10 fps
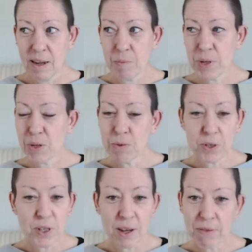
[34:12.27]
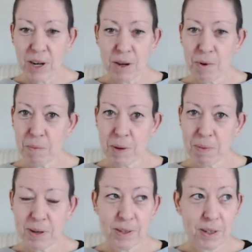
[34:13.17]
But you just never know what
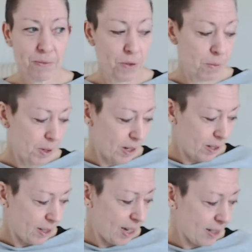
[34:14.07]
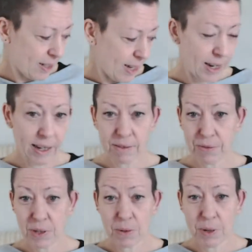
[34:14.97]
people are looking for, because there's that
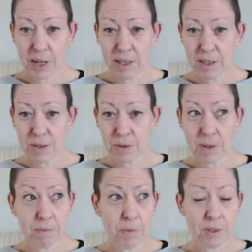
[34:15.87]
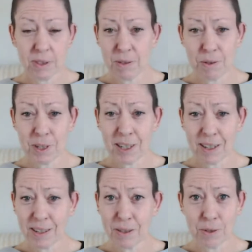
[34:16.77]
for a quid, monsoon
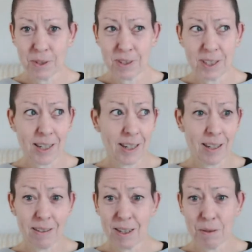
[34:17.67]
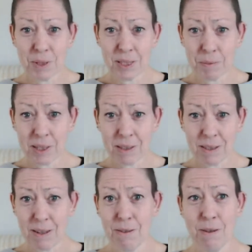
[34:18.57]
twilight, gorgeous jacket, no missing buttons,
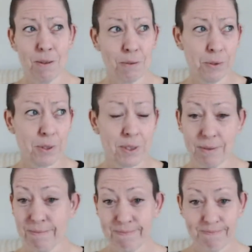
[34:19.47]
no holes.